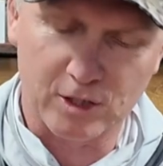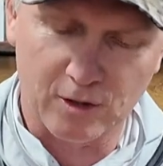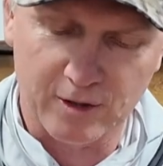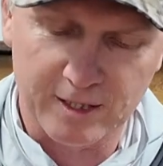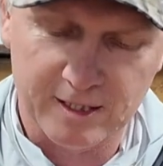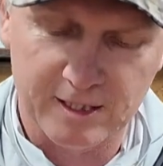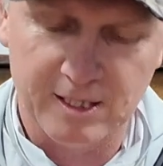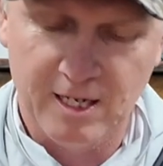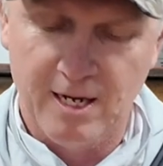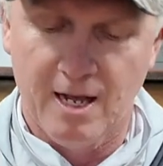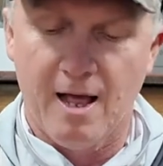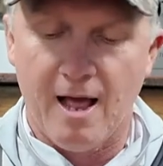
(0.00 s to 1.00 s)
size,
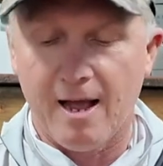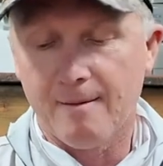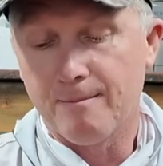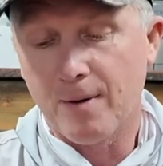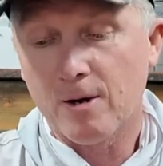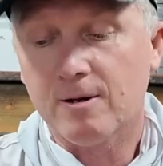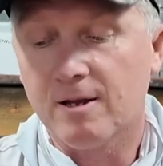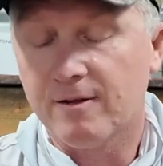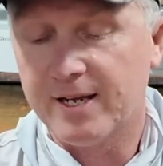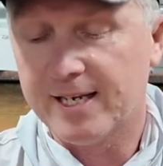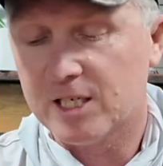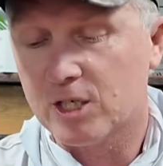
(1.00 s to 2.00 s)
and both of
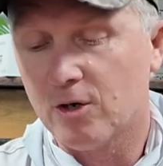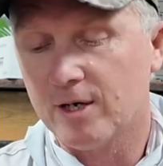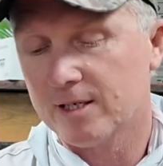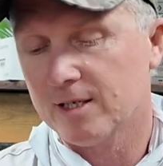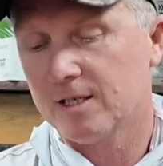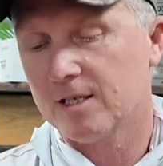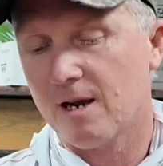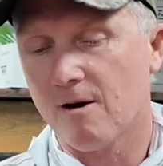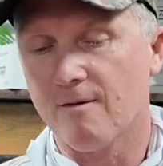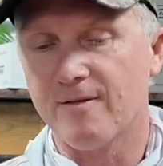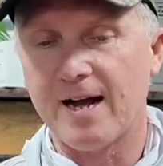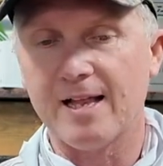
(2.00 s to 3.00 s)
these sizes
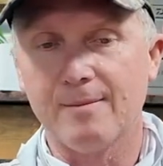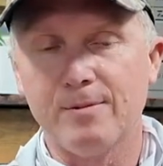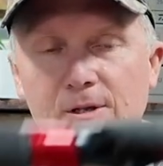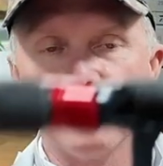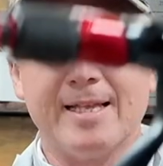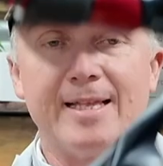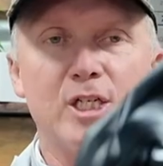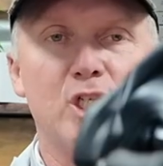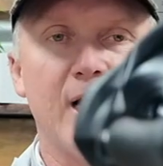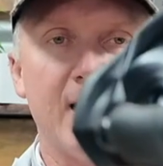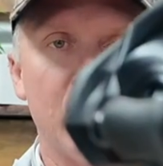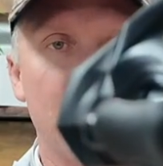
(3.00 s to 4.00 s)
are available in the
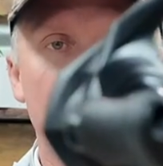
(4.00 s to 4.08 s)
shallow